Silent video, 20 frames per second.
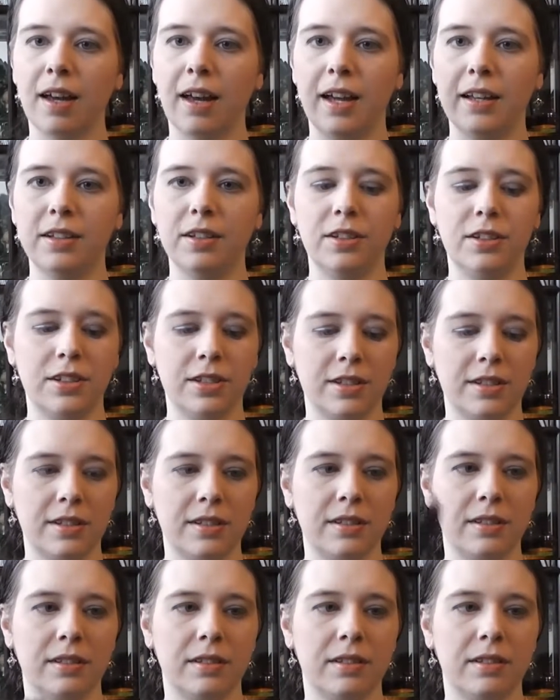and you
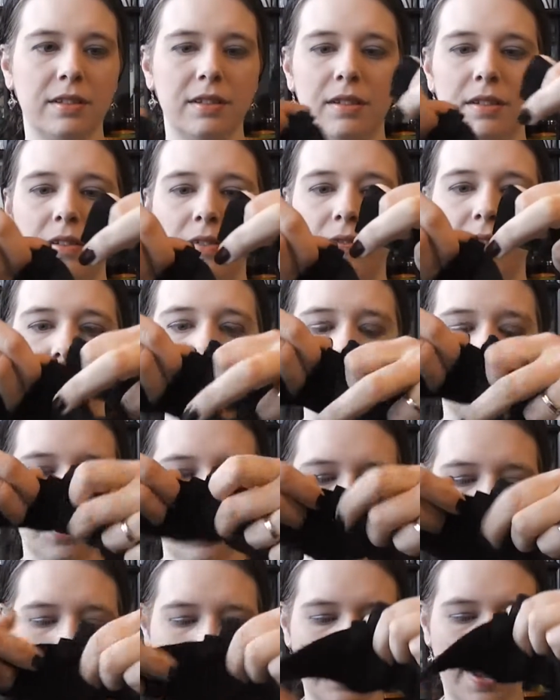just
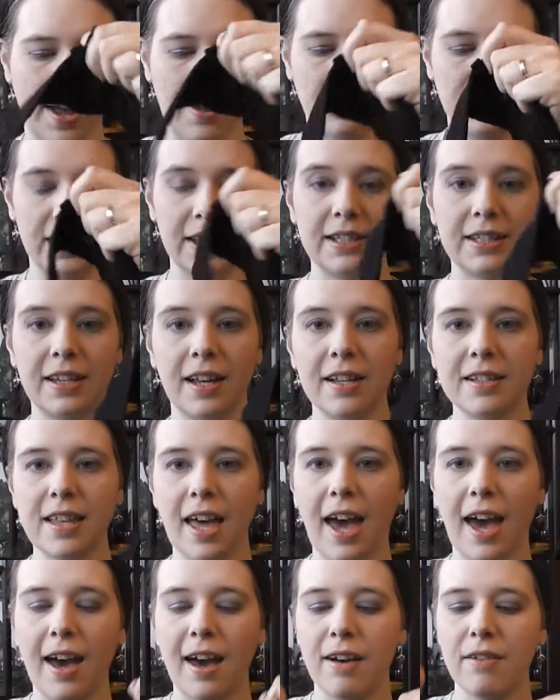Velcro it around. It does
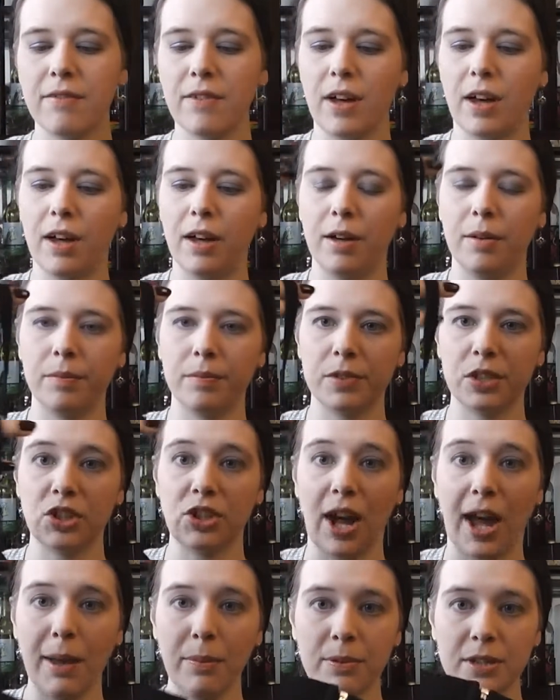have
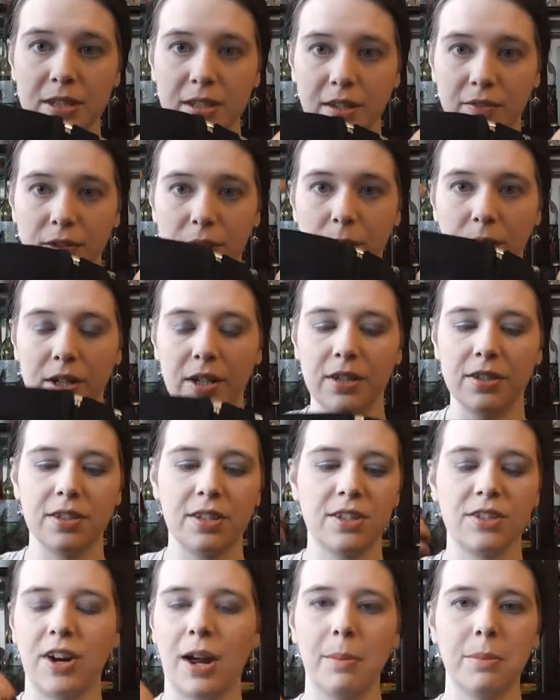straps if you want to use
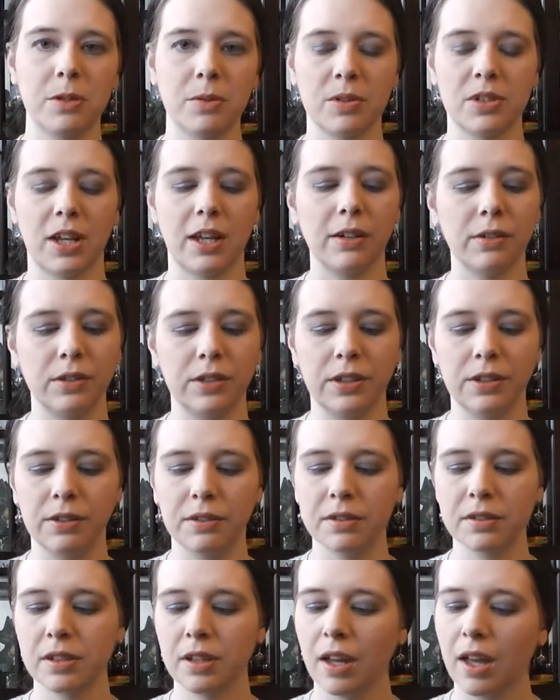the straps, which I don't
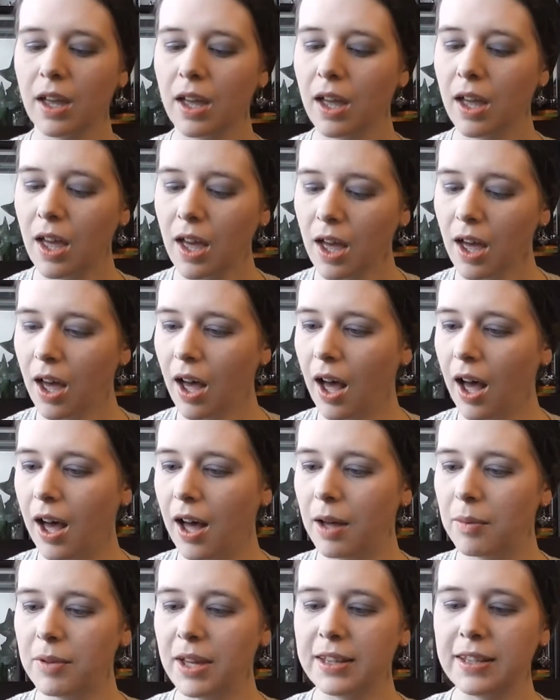use.
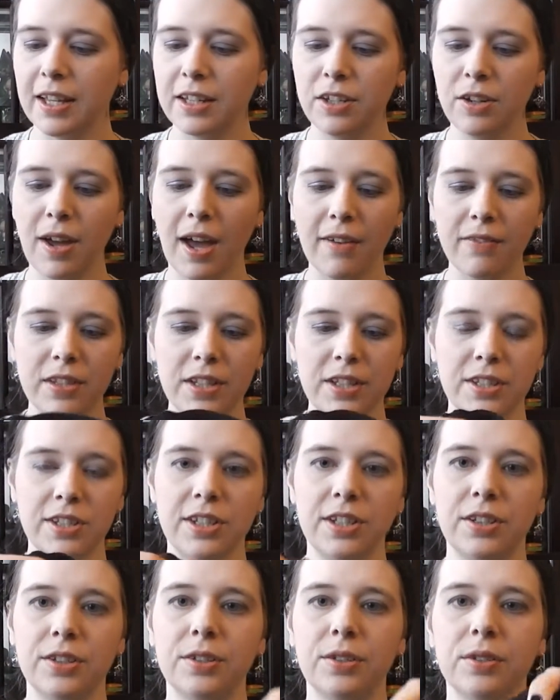And then you have these
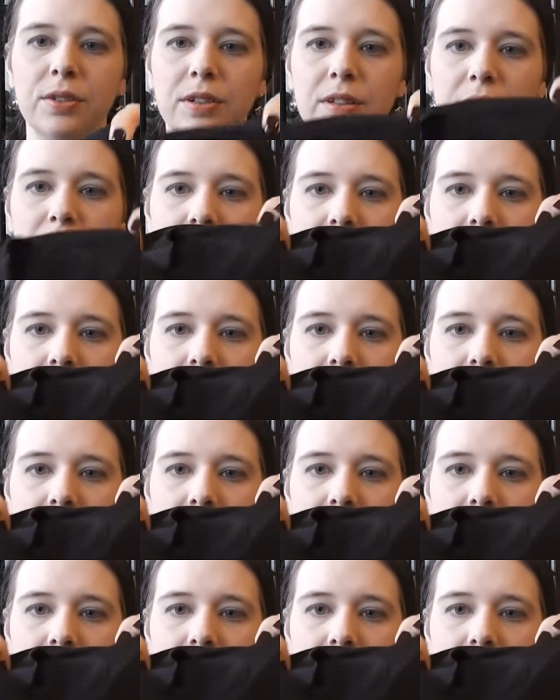2